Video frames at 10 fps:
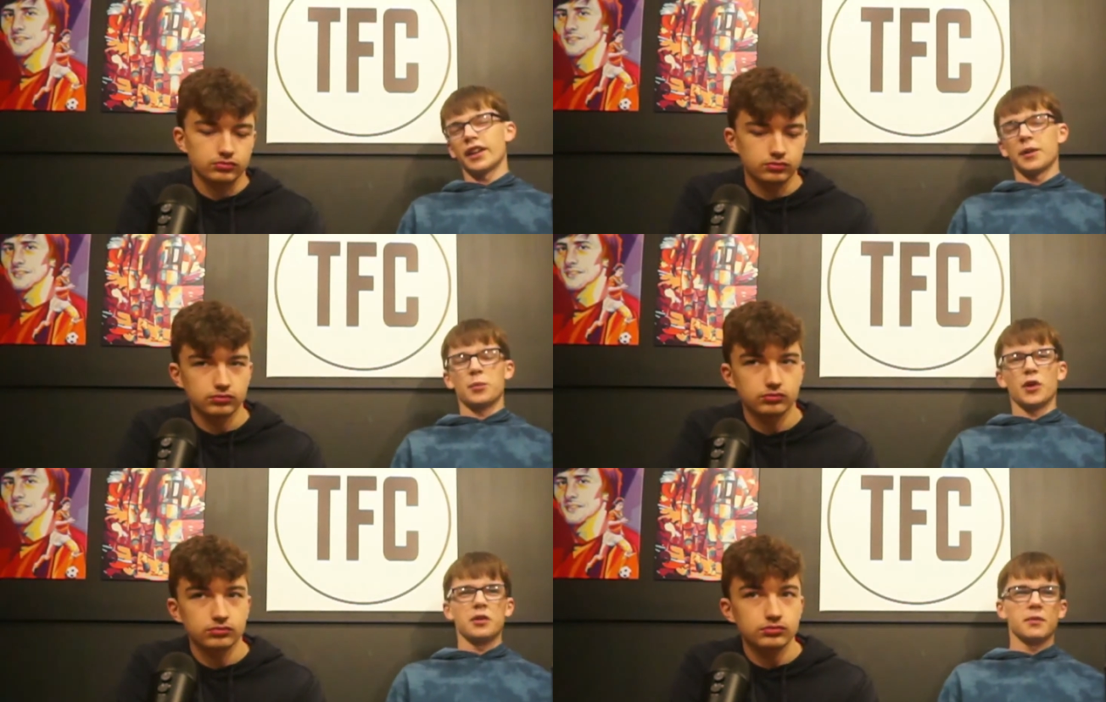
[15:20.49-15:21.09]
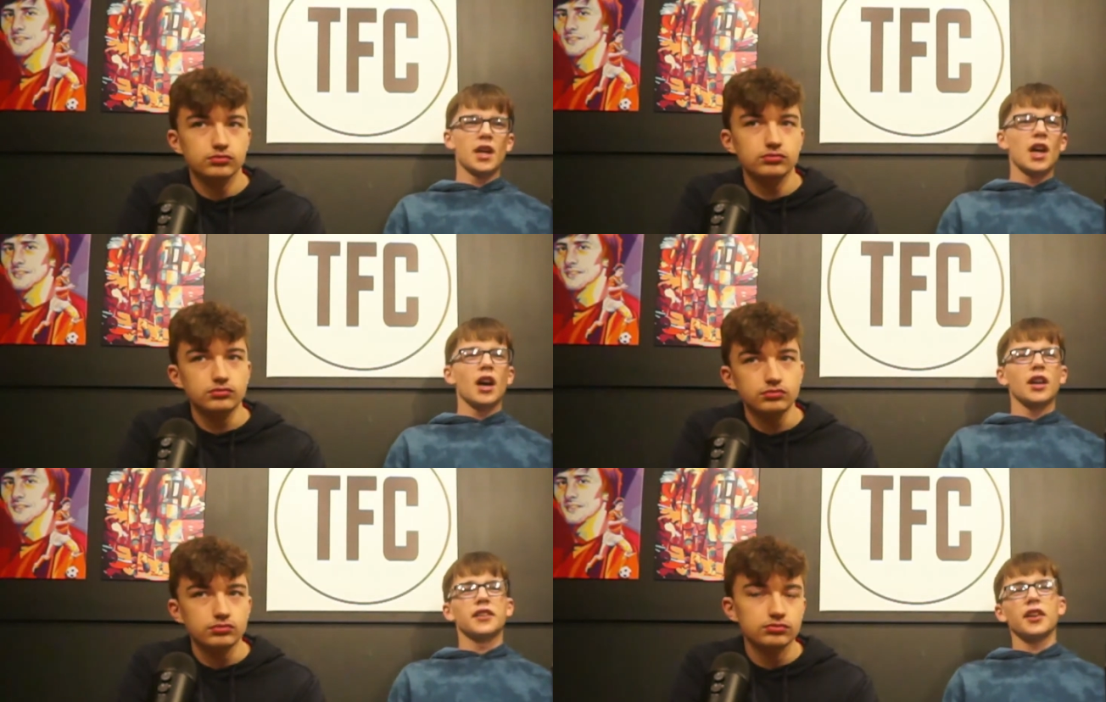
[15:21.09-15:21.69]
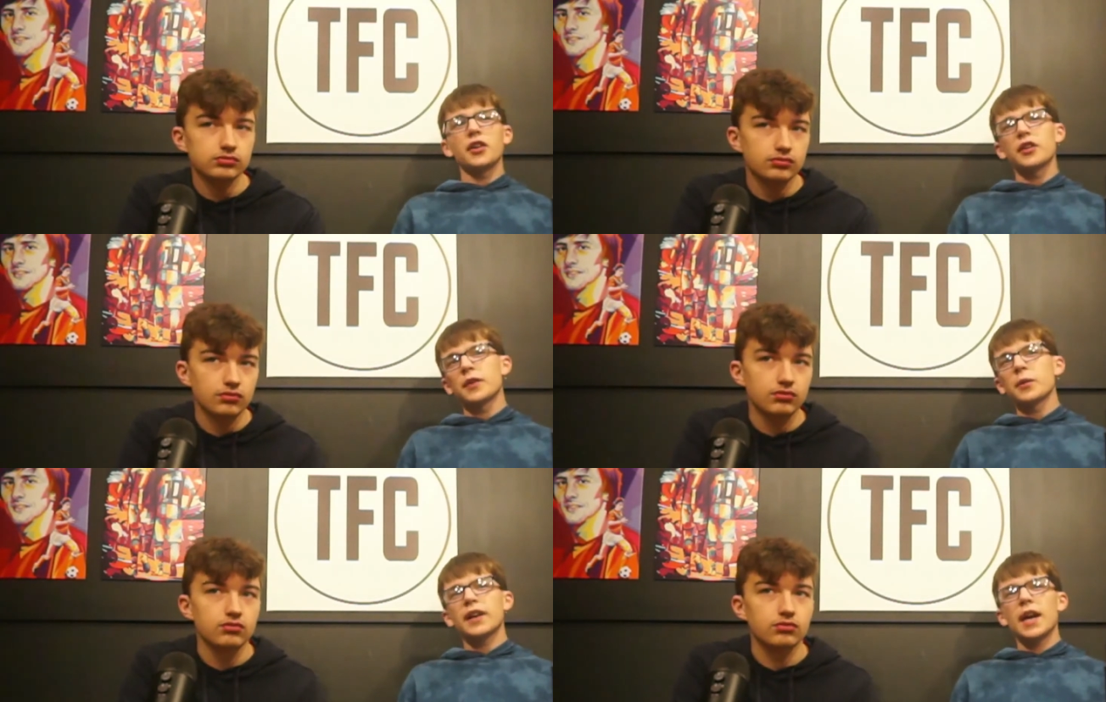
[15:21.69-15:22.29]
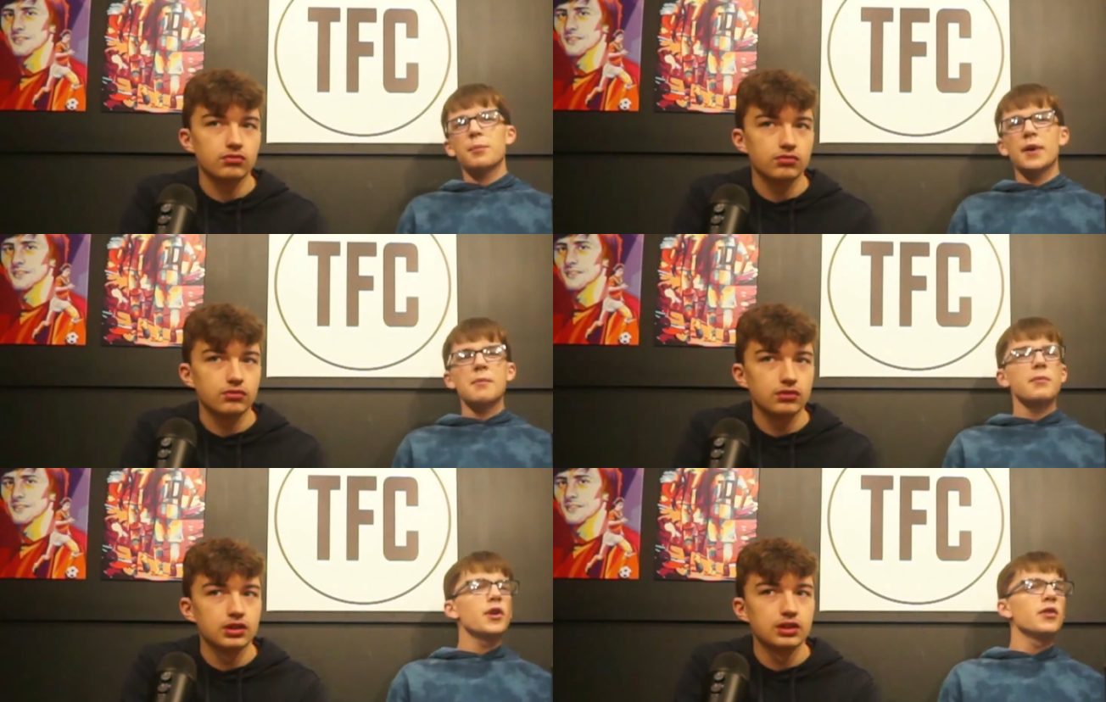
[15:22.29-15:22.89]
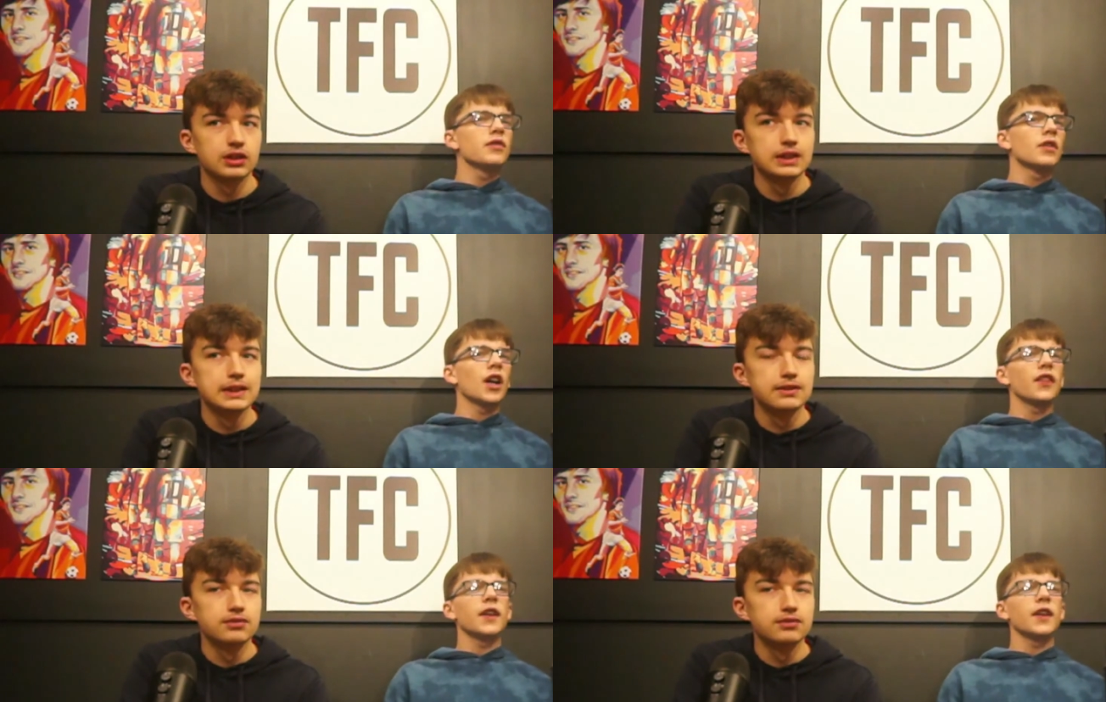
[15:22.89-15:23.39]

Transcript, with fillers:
Speaker 1: improvement, I don't know if he would get a Prem move. I think